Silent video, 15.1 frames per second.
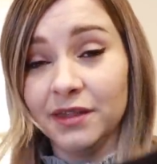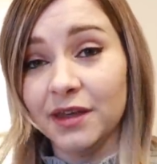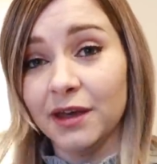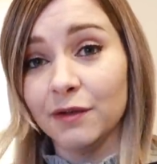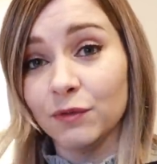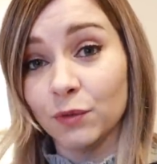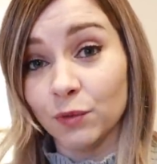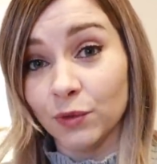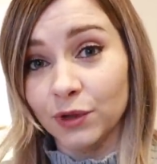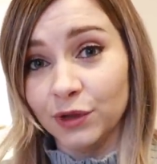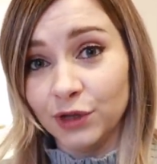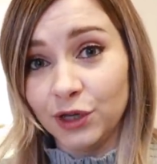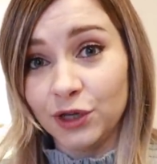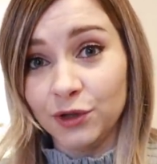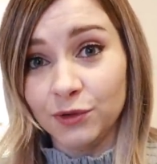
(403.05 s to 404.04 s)
They have really
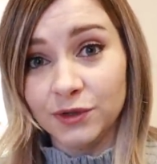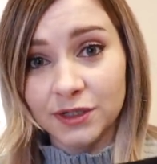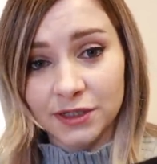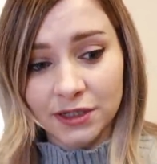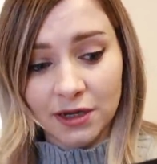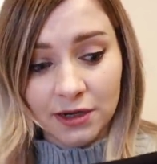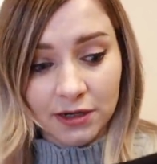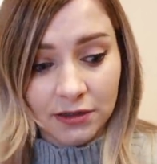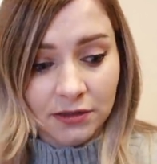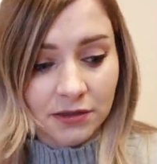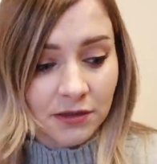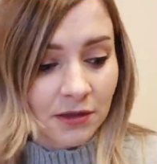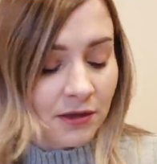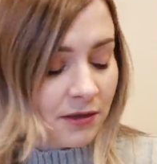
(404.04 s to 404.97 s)
cute designs.